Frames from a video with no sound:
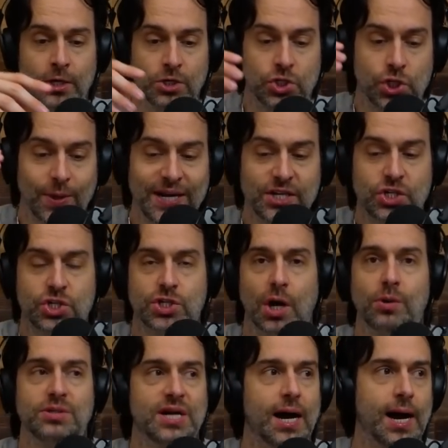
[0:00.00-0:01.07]
so he's
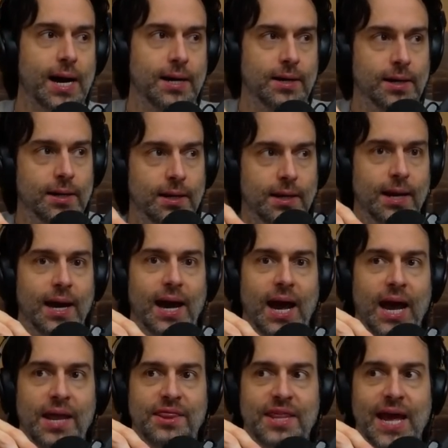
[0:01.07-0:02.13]
so tired.
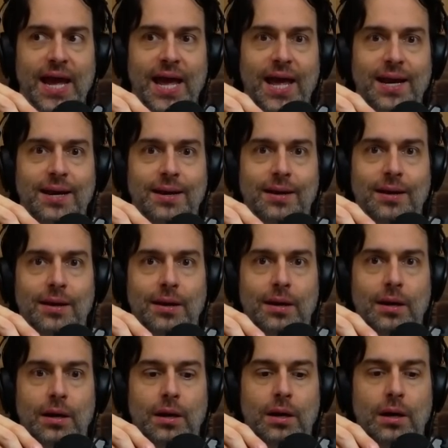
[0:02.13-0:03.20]
And then
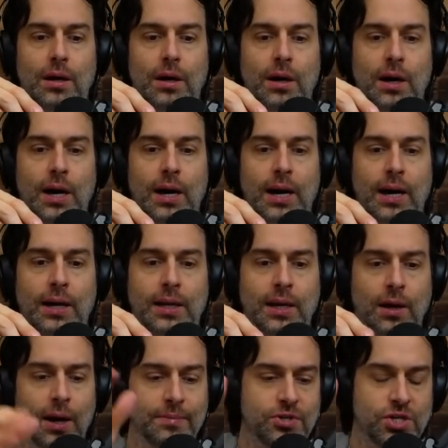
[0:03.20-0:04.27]
you
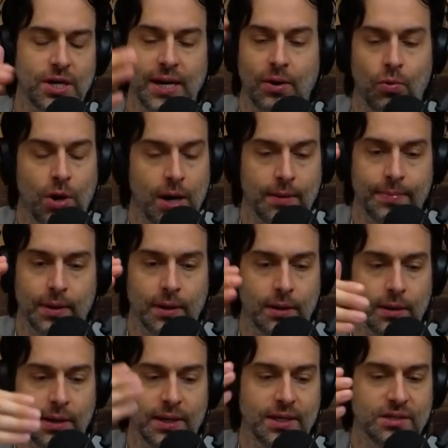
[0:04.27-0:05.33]
know, I'm shitting out
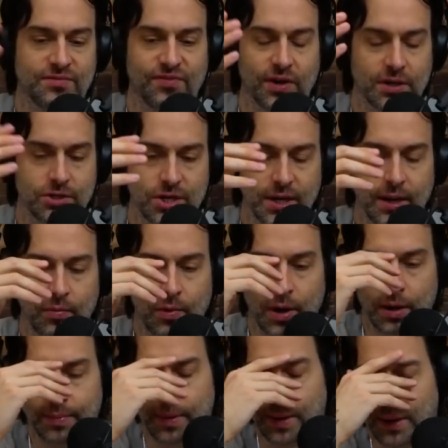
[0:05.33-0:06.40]
Whataburger and he's fucking shitting out
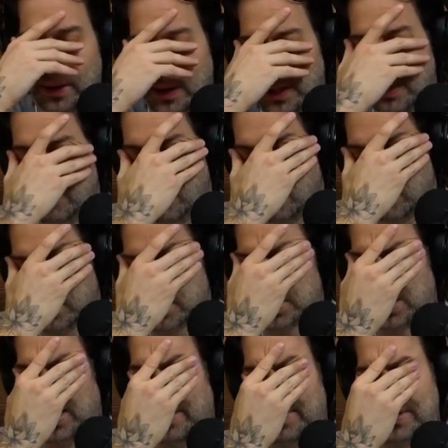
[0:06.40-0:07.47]
Whataburger and he won't go to
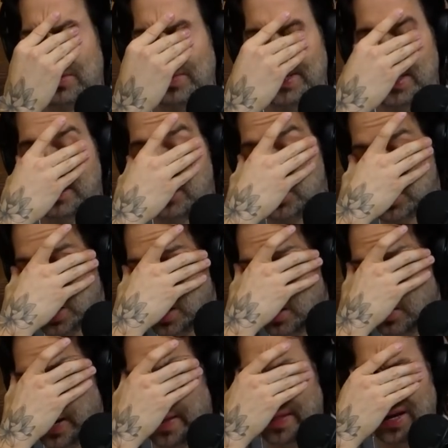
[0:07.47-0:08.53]
sleep. And so we did the
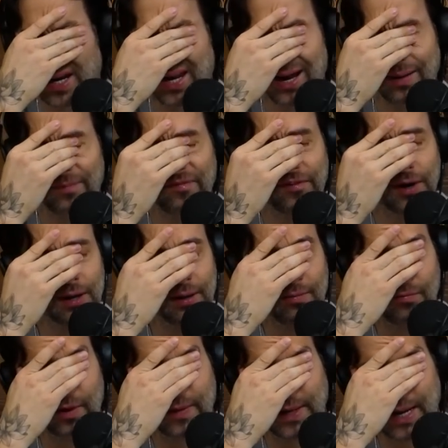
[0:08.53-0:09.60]
show and then he helped
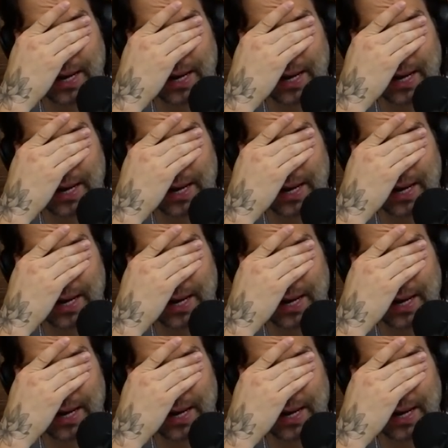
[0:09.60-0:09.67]
fucking run the